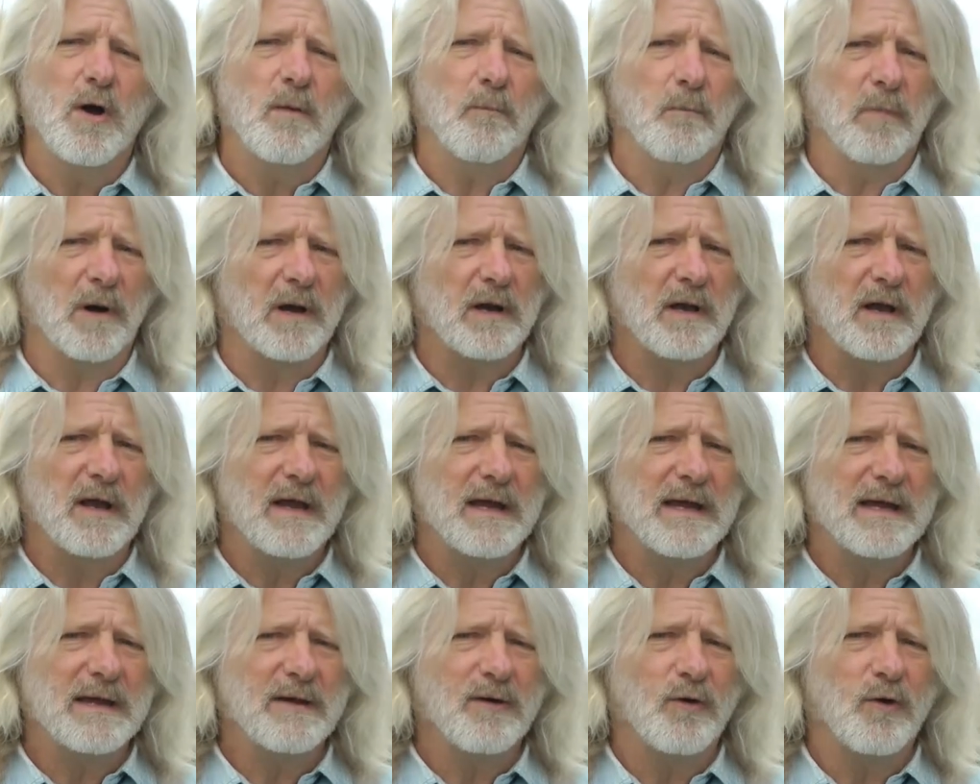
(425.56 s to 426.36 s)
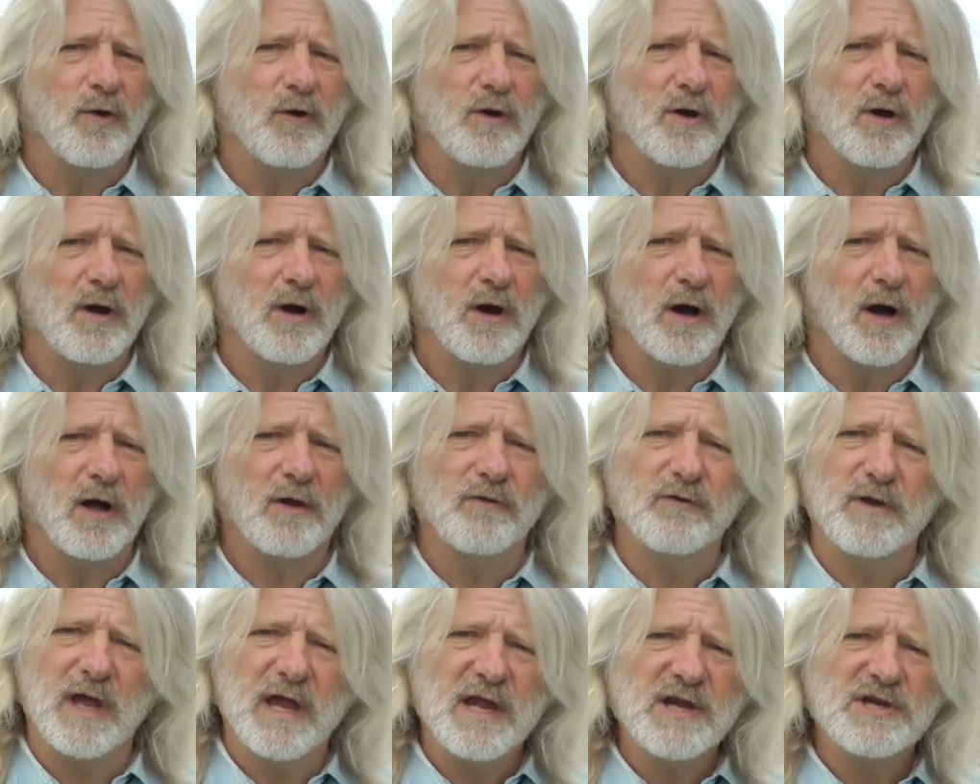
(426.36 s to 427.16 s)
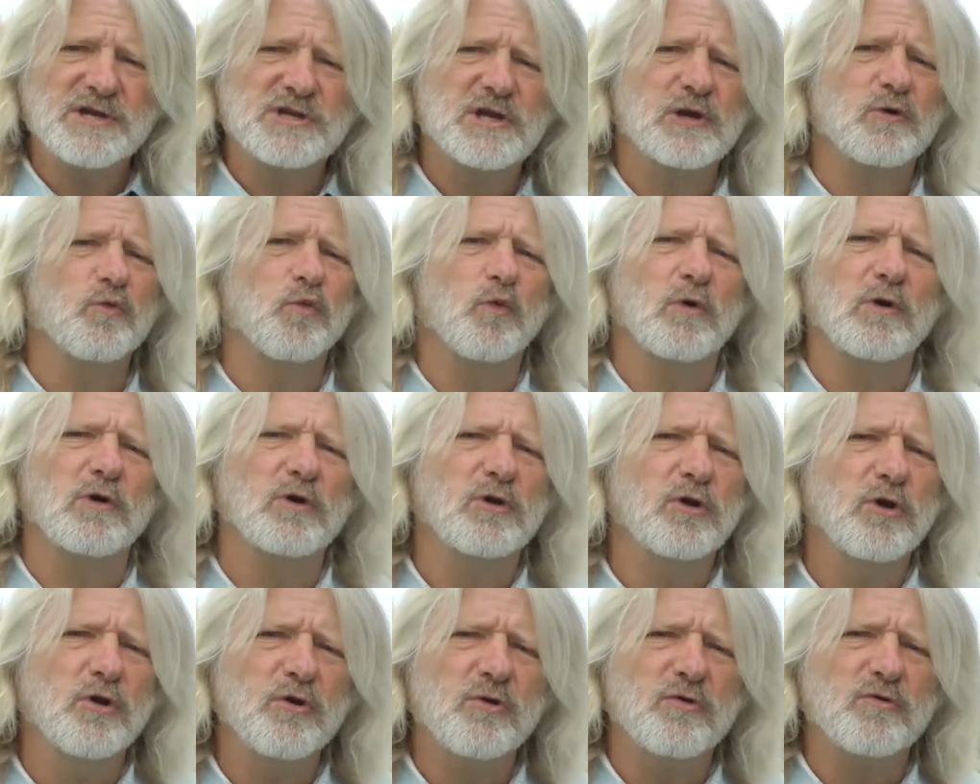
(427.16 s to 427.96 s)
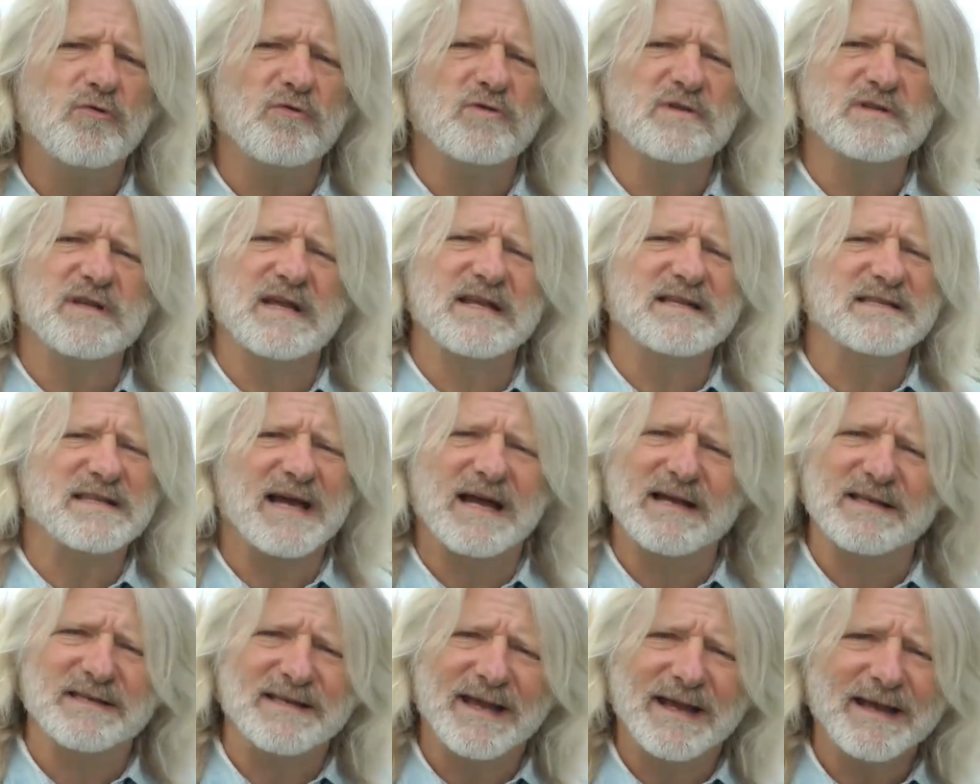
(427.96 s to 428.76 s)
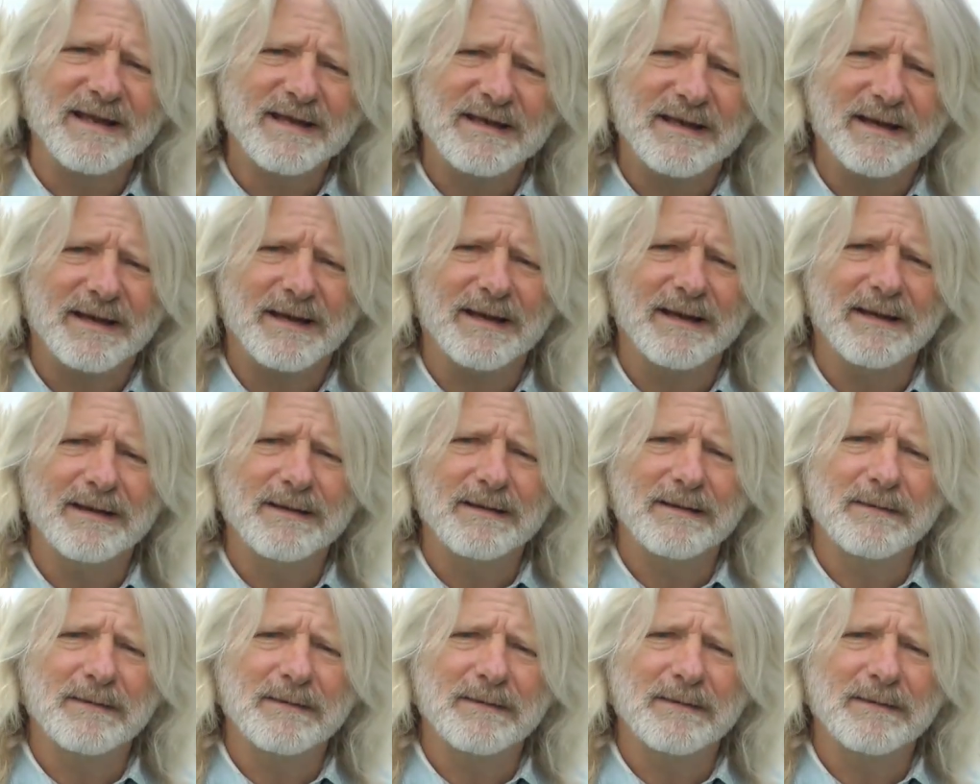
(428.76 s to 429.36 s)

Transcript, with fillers: but a nation will lose its identity.